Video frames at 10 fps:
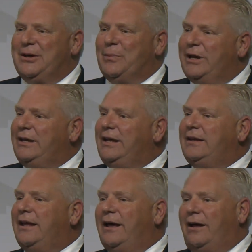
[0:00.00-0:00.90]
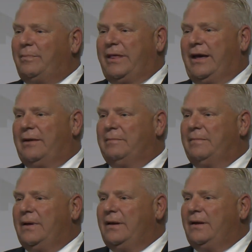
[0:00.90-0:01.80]
We need to help them,
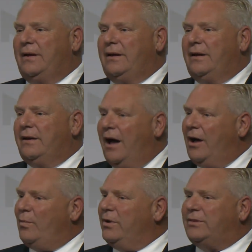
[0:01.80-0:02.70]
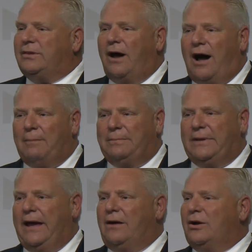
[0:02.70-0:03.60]
not with
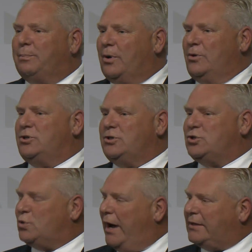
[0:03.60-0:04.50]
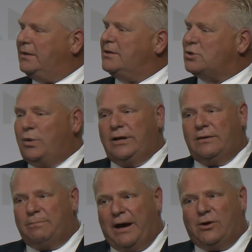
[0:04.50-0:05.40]
top-down approaches directed
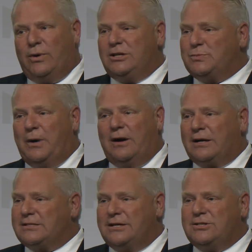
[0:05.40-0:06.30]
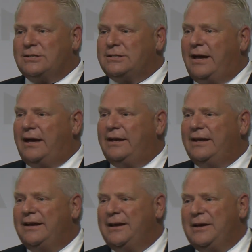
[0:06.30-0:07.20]
by Queen's Park, as I just said,
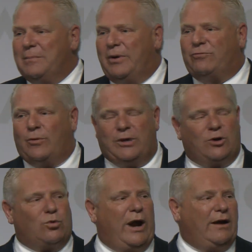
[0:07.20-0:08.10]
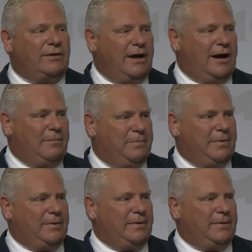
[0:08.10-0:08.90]
but from the ground up.